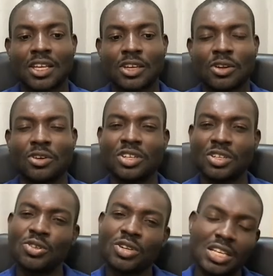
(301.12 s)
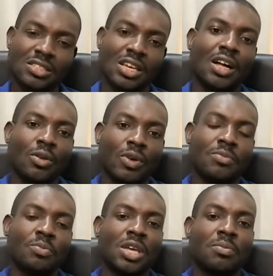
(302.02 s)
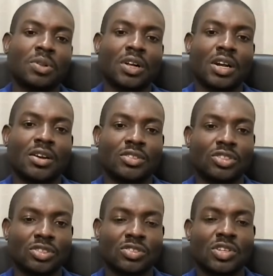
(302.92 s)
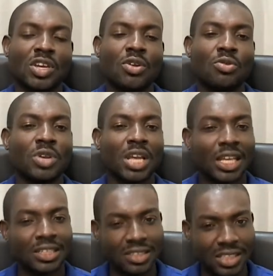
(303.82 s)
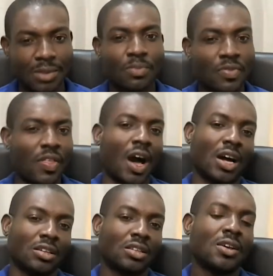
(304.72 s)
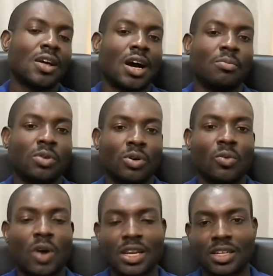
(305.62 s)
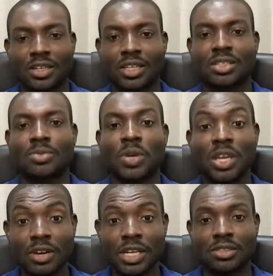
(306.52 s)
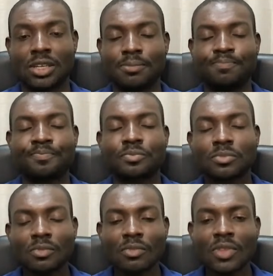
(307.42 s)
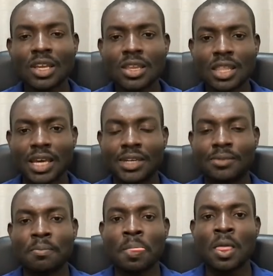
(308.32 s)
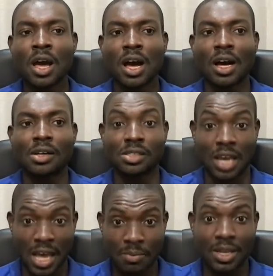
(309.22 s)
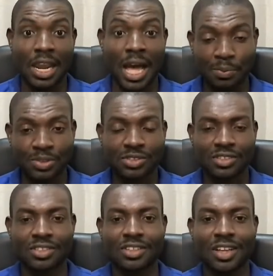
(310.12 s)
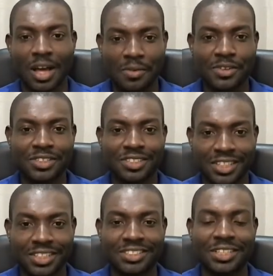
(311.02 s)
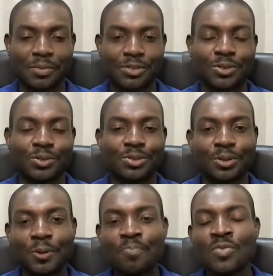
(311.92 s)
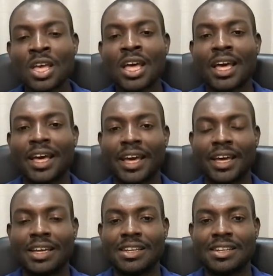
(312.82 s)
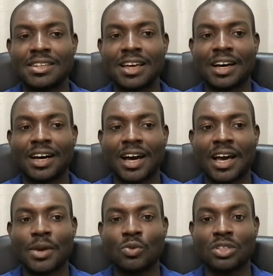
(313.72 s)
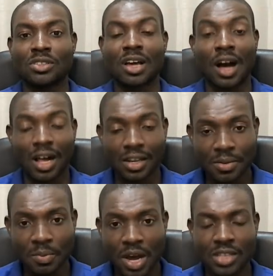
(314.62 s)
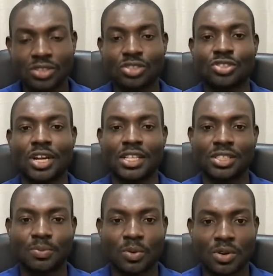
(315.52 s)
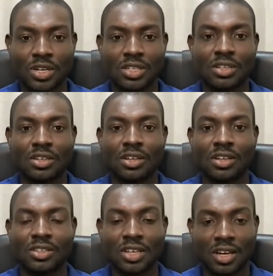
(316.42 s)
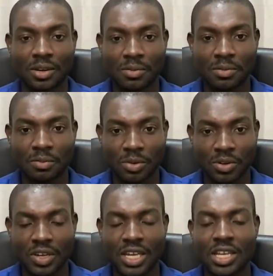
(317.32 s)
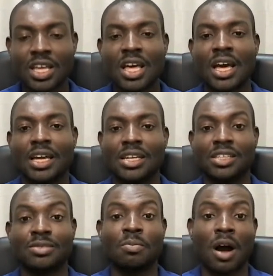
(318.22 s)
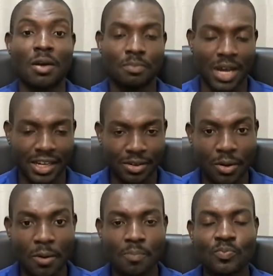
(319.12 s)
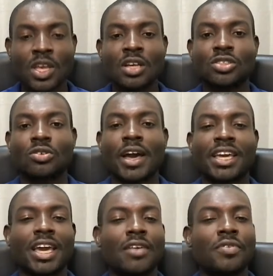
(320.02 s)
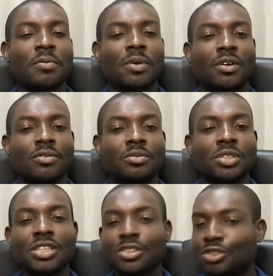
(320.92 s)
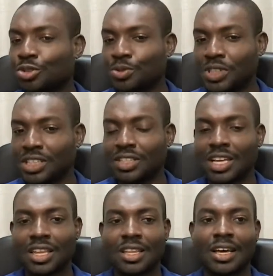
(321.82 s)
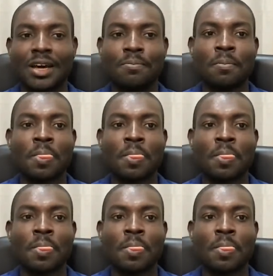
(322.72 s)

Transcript: you can tell when people are just really in deep thought about what they're experiencing. Then time elapsed. Obviously, this is episode two, and I was called upon to transport the young boy and his mom back home. So I gave him a real treat in that